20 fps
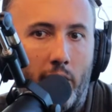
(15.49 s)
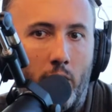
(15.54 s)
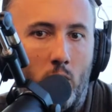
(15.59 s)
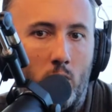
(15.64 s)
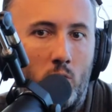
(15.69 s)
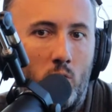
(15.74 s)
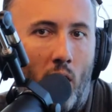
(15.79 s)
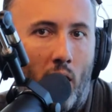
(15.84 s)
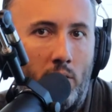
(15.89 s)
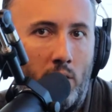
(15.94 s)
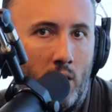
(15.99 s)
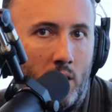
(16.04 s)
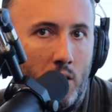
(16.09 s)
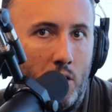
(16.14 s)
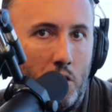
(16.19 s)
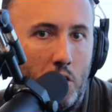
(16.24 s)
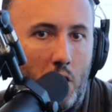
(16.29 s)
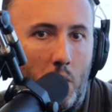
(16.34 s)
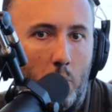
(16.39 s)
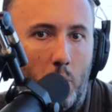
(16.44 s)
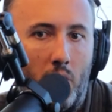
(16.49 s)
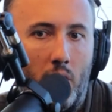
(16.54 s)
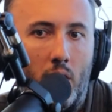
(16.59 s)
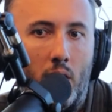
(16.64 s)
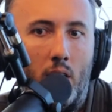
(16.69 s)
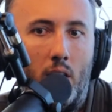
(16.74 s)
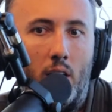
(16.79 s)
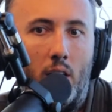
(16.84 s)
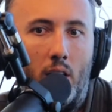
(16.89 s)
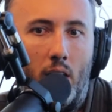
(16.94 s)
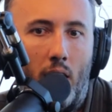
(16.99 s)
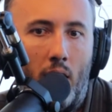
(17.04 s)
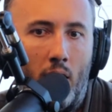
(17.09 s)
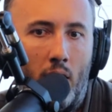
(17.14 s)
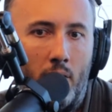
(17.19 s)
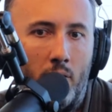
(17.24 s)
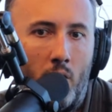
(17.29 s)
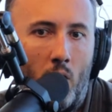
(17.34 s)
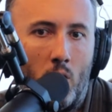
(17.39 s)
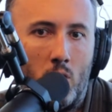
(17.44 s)
You're driving the ship,
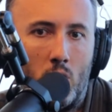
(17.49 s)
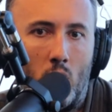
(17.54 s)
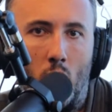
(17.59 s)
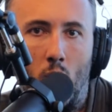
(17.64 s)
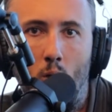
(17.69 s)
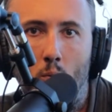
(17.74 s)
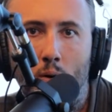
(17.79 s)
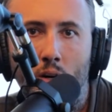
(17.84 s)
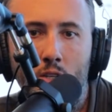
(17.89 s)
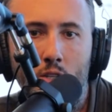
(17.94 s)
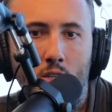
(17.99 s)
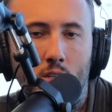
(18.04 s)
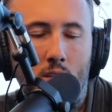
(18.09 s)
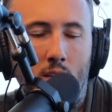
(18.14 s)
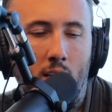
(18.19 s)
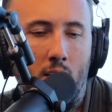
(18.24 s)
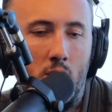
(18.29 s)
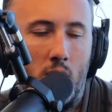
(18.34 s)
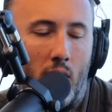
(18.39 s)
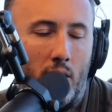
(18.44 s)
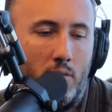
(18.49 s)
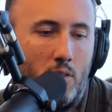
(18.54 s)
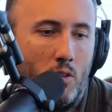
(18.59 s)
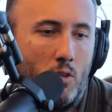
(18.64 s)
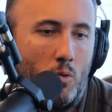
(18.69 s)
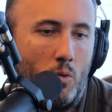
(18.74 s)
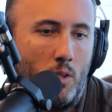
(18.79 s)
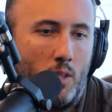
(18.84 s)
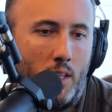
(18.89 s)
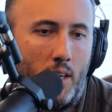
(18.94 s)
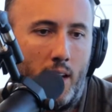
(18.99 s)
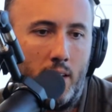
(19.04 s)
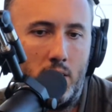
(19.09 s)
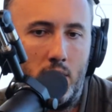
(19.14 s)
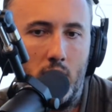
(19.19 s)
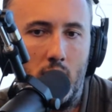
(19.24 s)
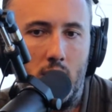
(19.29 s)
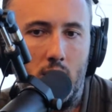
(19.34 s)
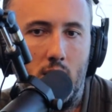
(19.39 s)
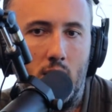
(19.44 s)
and there's a whole bunch of things you have to do with the
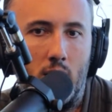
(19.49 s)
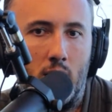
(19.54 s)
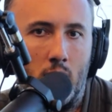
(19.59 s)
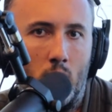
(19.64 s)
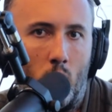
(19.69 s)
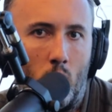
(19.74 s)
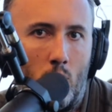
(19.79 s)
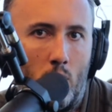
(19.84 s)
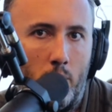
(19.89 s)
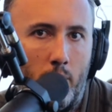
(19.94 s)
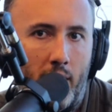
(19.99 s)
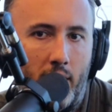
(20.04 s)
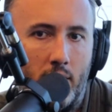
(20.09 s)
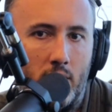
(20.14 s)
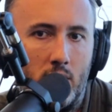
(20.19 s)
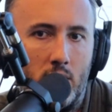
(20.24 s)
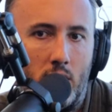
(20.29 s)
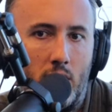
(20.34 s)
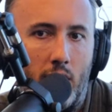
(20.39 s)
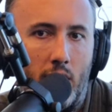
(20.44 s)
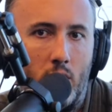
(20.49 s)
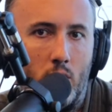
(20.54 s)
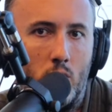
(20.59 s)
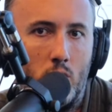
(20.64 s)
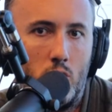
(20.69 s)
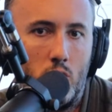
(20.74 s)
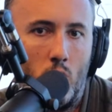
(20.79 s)
SEC in order to make this legal.